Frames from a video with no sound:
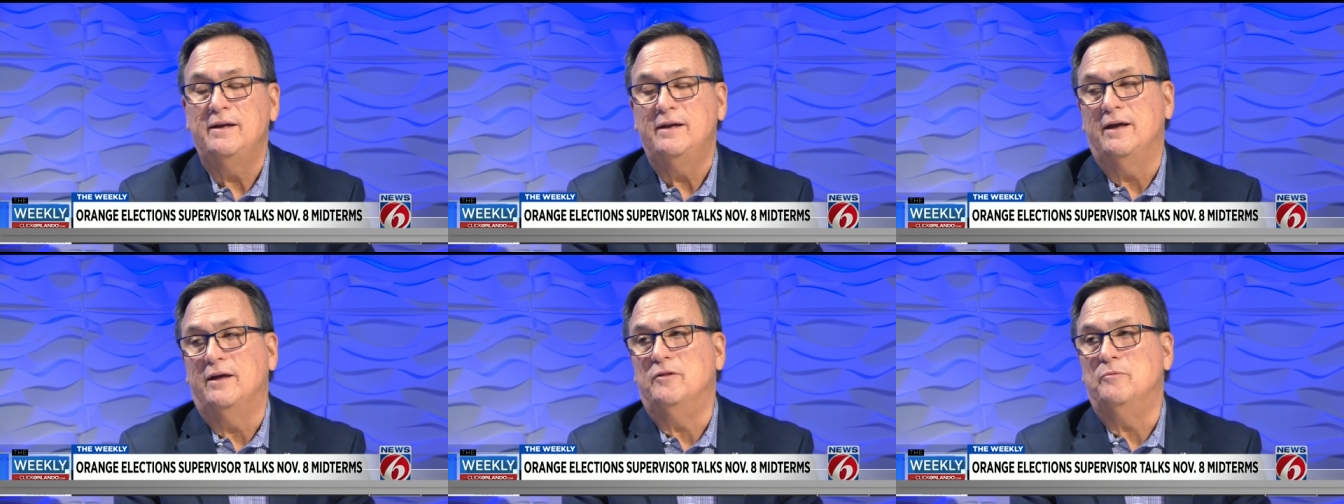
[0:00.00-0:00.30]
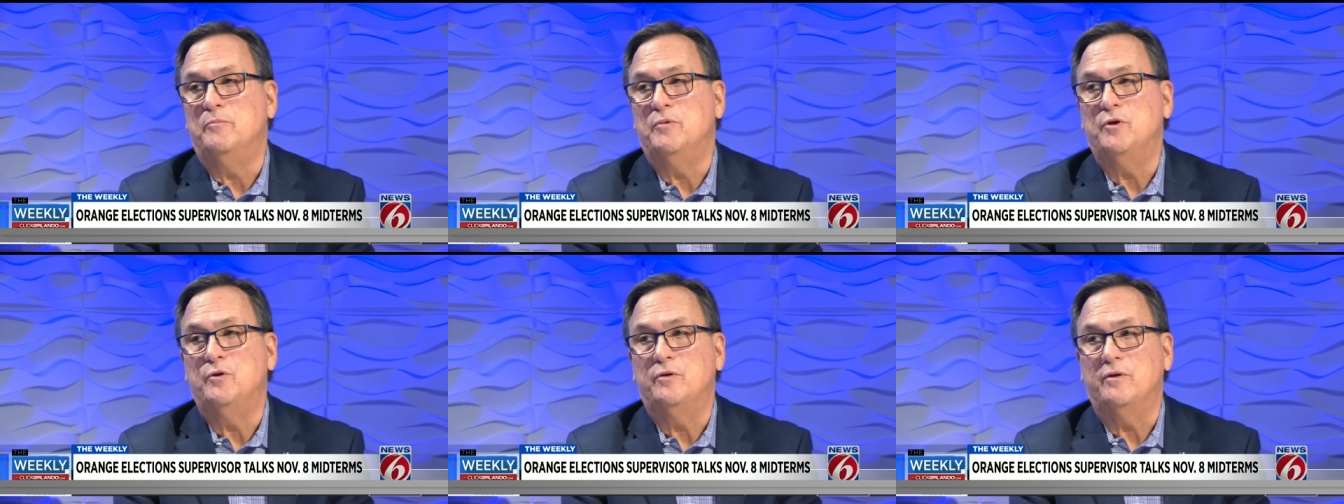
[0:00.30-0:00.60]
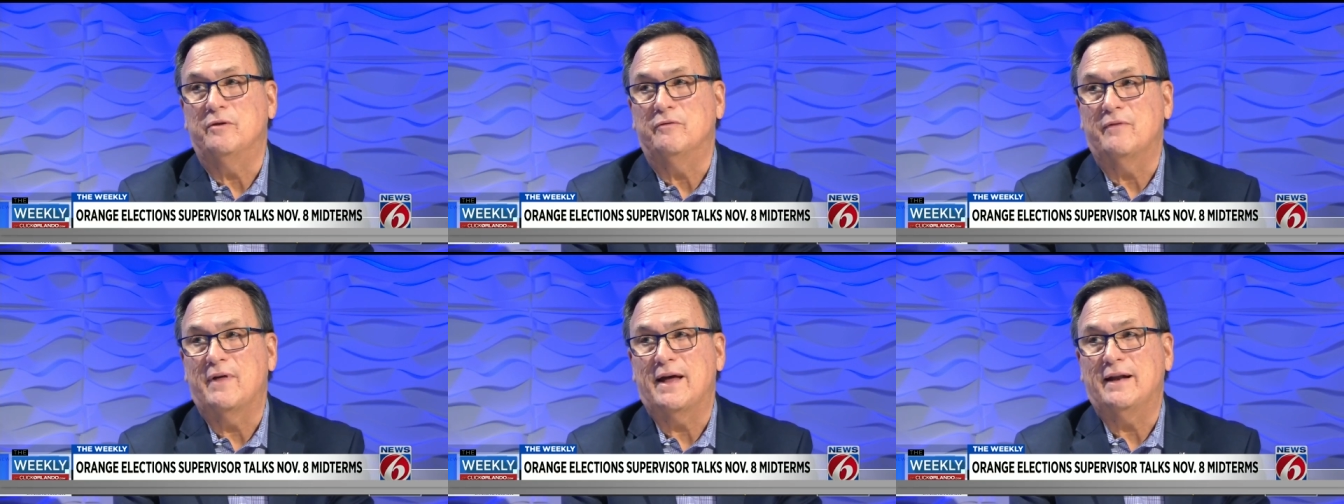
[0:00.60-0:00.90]
And the
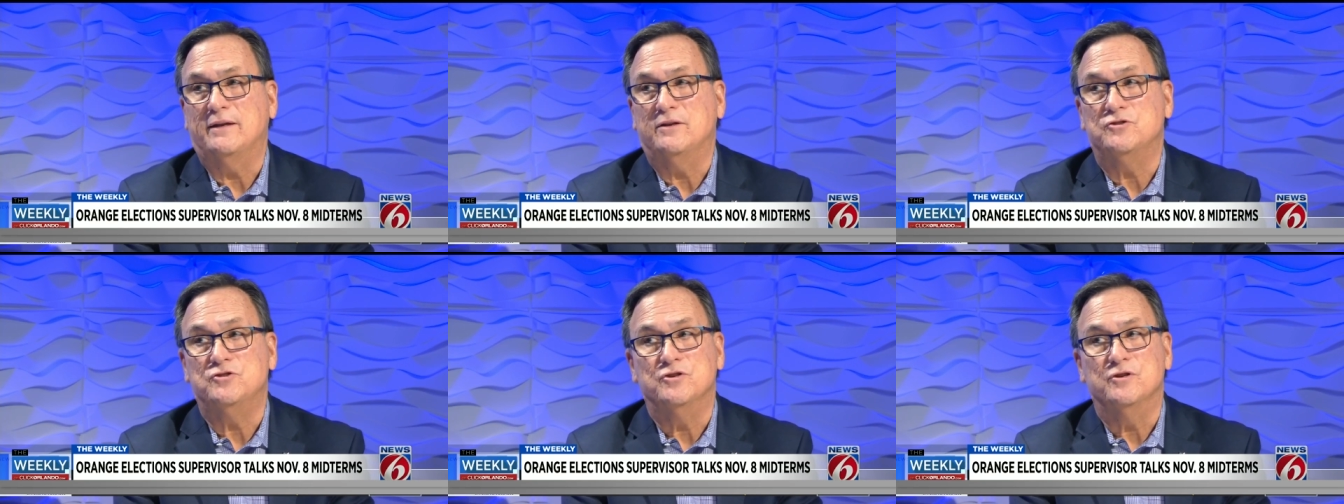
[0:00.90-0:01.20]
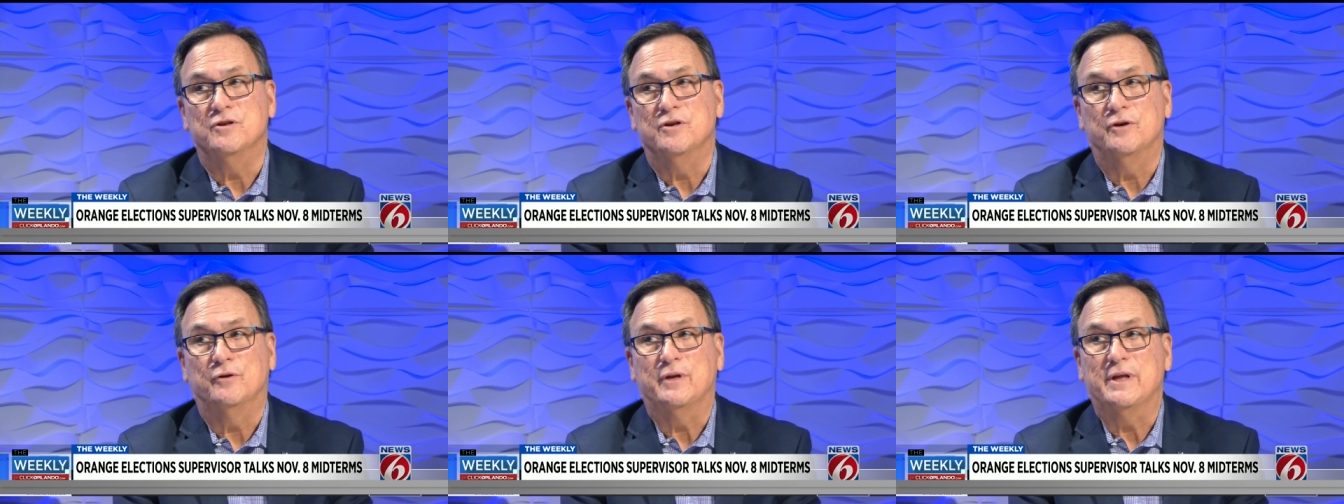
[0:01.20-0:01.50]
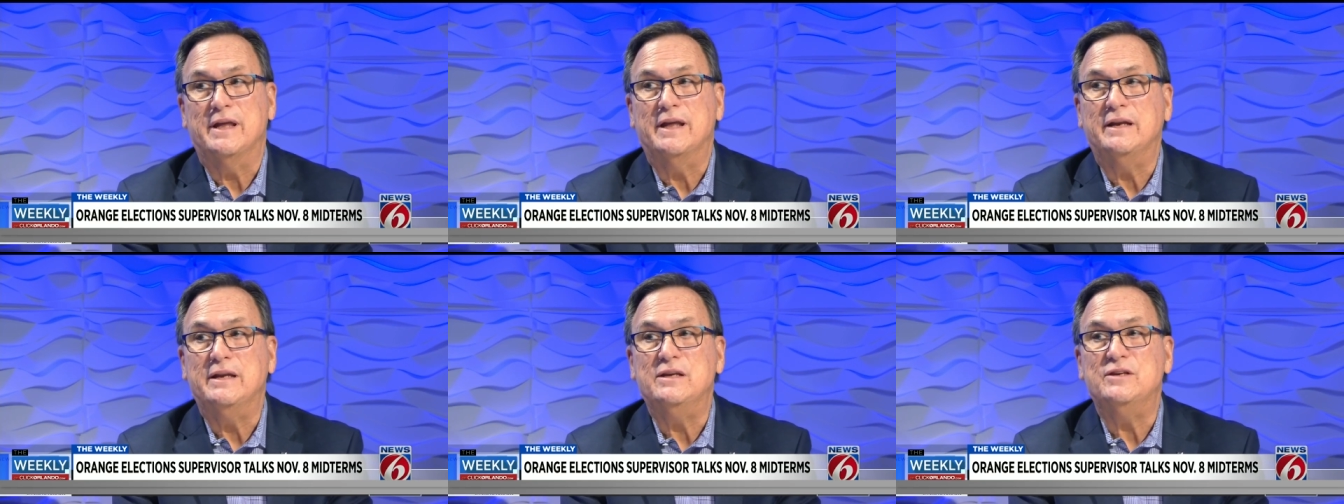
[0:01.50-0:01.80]
beauty of that is you can go to
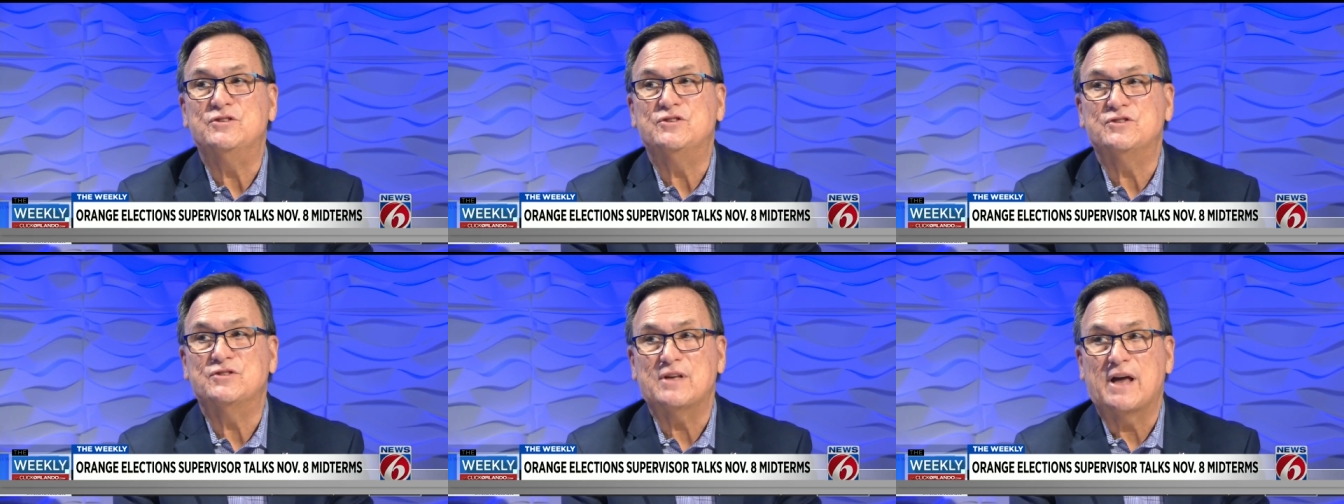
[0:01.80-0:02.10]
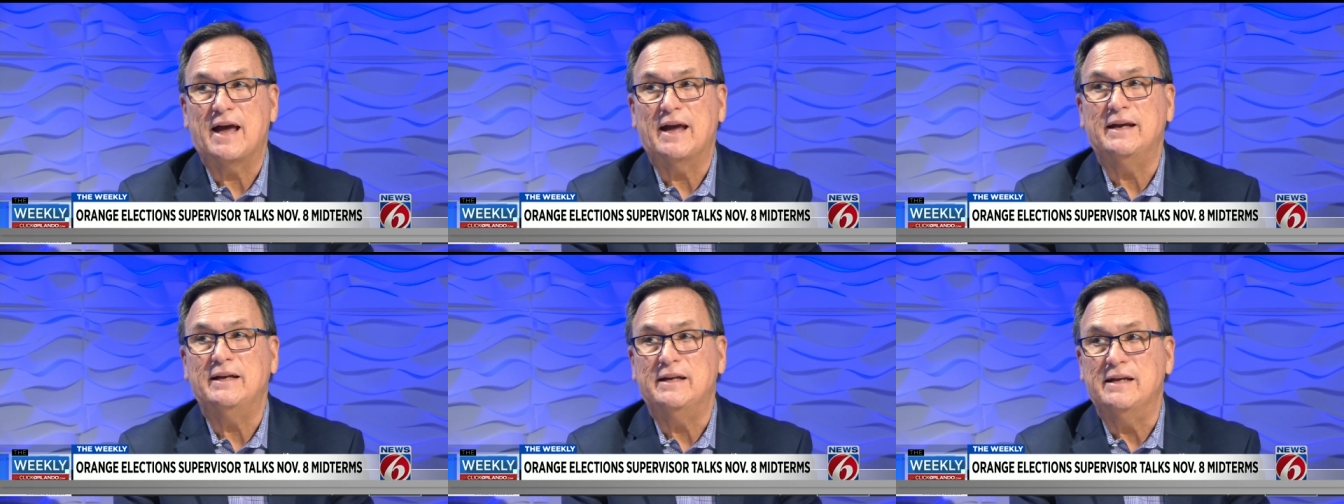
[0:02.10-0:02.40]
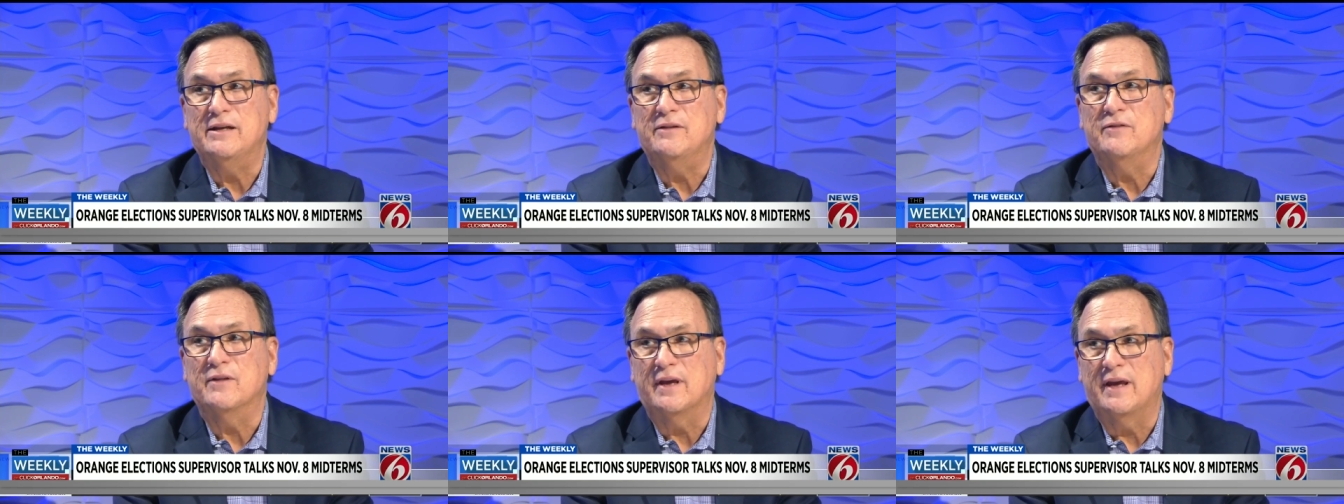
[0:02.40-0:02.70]
any site
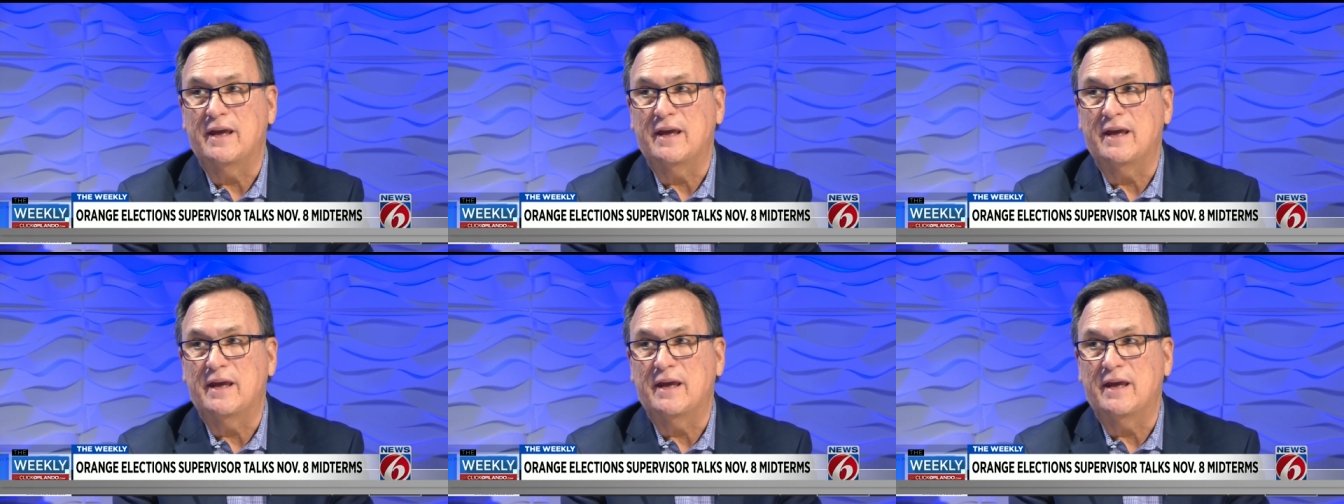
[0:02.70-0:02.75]
in the